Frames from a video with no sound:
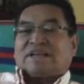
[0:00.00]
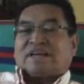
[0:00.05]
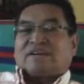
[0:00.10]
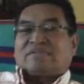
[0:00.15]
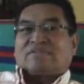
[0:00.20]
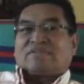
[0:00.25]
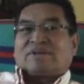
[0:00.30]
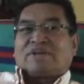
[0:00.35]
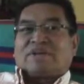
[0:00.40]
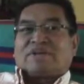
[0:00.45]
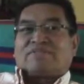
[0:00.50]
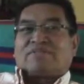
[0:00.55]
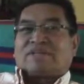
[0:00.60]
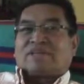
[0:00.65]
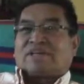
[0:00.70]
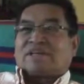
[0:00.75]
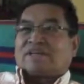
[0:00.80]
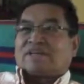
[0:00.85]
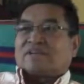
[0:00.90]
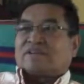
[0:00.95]
And we lived
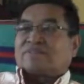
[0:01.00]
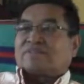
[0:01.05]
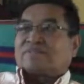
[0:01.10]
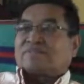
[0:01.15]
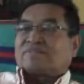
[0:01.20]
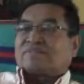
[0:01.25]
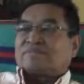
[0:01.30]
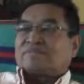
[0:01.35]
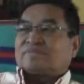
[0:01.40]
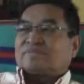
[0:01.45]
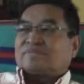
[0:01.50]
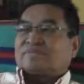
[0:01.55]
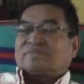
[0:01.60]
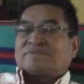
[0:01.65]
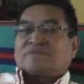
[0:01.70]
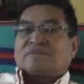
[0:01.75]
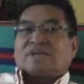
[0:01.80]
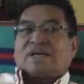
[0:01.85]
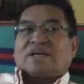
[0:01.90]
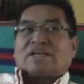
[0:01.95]
in a
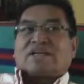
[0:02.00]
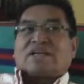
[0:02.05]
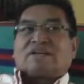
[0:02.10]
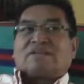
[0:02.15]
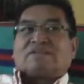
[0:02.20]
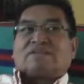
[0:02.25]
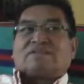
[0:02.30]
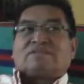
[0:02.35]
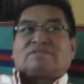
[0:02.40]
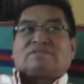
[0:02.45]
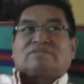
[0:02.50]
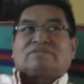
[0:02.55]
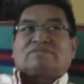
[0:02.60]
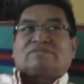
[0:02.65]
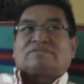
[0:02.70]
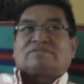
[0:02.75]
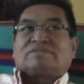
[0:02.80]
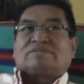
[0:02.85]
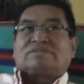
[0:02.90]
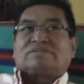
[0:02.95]
little
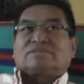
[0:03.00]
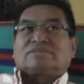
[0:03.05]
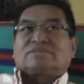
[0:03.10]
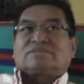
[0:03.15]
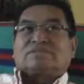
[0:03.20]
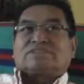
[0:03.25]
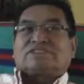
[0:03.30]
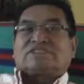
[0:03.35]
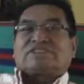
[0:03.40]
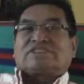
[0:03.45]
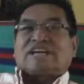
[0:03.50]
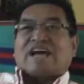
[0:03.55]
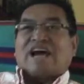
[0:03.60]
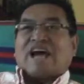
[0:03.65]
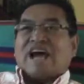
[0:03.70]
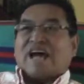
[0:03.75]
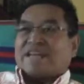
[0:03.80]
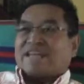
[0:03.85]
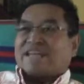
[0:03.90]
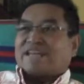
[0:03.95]

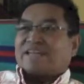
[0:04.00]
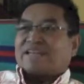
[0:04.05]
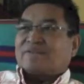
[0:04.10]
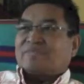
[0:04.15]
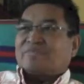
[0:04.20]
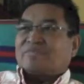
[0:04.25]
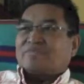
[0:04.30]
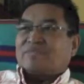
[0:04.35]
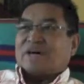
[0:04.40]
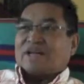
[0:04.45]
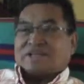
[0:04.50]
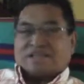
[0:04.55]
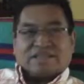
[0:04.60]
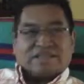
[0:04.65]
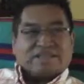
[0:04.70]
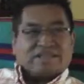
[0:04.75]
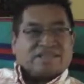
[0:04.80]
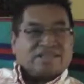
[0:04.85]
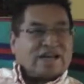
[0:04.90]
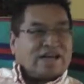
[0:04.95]
shack about
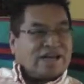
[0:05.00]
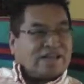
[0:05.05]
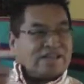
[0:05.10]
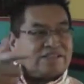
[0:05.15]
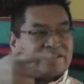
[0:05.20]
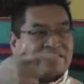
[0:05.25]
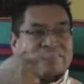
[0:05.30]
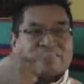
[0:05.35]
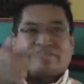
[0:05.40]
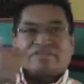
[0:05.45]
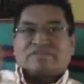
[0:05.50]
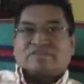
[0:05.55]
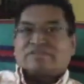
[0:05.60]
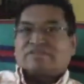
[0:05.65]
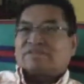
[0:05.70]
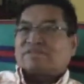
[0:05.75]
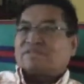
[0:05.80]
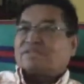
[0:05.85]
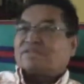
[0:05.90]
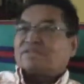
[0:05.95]
this size,
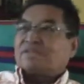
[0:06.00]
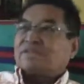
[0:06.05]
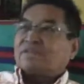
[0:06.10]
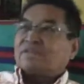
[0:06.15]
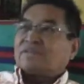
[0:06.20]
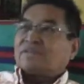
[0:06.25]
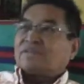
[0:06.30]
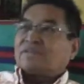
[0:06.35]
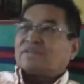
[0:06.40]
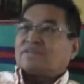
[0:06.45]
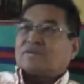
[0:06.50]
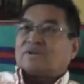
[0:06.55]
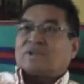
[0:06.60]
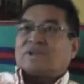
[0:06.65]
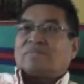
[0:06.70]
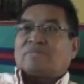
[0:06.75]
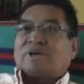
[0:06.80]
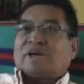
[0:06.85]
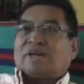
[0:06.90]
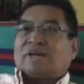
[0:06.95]

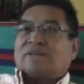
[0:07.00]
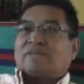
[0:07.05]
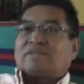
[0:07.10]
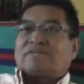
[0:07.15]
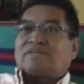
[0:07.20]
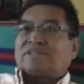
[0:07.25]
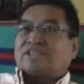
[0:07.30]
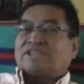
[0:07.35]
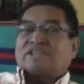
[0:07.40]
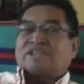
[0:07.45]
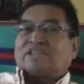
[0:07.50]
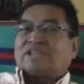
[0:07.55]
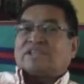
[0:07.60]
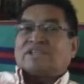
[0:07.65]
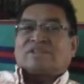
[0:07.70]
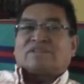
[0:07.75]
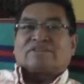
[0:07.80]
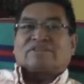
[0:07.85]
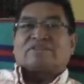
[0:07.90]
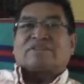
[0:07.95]
20 by
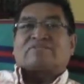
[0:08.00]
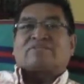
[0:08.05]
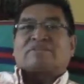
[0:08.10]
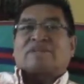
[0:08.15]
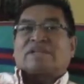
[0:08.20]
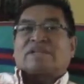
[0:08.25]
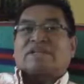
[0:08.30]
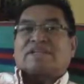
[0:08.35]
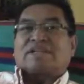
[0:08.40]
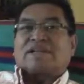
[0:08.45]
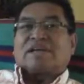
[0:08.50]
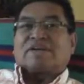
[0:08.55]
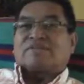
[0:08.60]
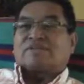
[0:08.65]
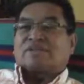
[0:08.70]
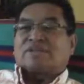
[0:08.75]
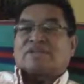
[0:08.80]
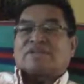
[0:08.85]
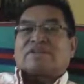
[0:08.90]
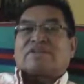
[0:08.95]
16 or something like
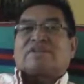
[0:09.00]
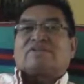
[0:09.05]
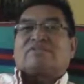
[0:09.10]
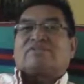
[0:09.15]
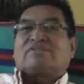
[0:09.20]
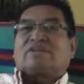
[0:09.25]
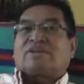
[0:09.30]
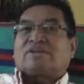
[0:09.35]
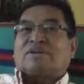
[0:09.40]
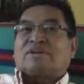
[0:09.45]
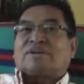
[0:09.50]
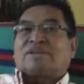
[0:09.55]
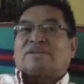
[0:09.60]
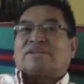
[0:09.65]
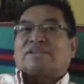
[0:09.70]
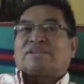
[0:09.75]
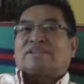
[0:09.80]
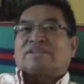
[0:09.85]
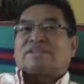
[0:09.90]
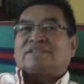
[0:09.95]
that, with a dirt floor.
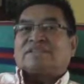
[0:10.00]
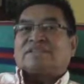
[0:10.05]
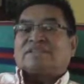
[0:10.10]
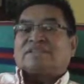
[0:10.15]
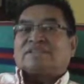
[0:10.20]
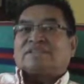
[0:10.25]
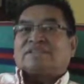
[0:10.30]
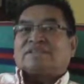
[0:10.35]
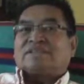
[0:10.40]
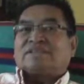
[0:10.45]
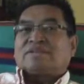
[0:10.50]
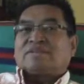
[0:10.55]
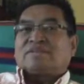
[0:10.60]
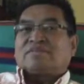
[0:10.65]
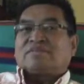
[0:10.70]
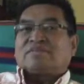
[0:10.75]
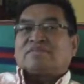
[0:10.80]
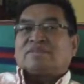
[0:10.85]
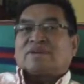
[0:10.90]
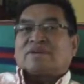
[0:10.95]

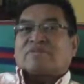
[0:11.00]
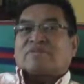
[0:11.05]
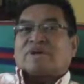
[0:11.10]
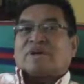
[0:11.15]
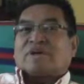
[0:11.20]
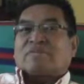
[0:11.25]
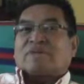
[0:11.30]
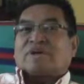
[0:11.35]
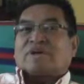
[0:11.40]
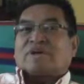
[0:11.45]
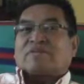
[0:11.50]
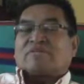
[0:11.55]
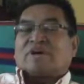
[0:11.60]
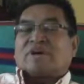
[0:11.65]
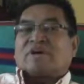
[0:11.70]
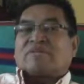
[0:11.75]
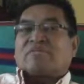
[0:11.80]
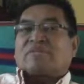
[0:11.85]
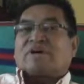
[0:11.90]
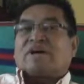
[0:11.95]
My grandma and
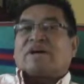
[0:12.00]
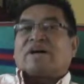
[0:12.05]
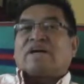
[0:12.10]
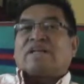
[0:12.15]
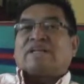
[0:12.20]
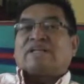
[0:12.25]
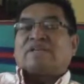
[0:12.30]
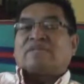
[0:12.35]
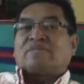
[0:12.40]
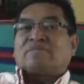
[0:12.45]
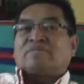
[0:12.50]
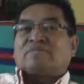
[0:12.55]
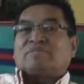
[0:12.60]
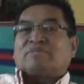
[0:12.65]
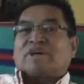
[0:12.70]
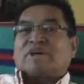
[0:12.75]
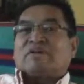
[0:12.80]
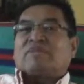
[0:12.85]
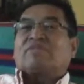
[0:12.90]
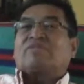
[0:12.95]
grandpa and
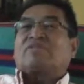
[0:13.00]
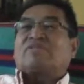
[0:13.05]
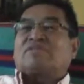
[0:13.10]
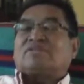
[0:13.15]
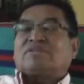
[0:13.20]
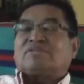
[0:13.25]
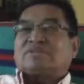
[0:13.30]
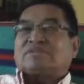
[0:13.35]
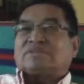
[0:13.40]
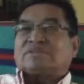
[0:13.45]
my uncle